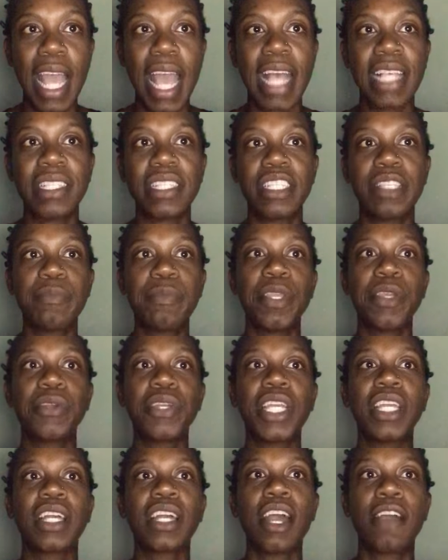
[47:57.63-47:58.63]
as this
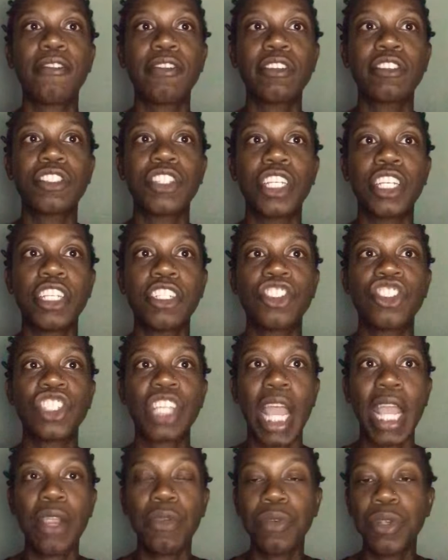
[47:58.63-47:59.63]
period covers the
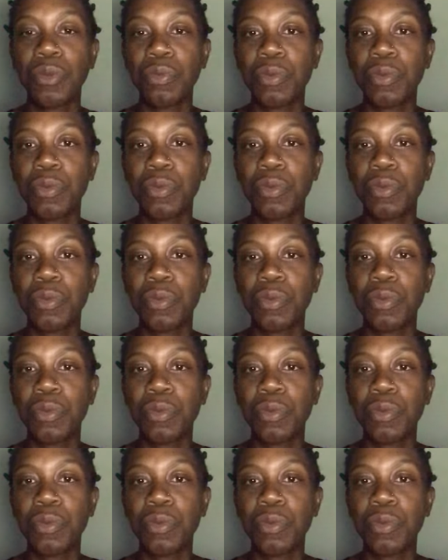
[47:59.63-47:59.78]
Saturn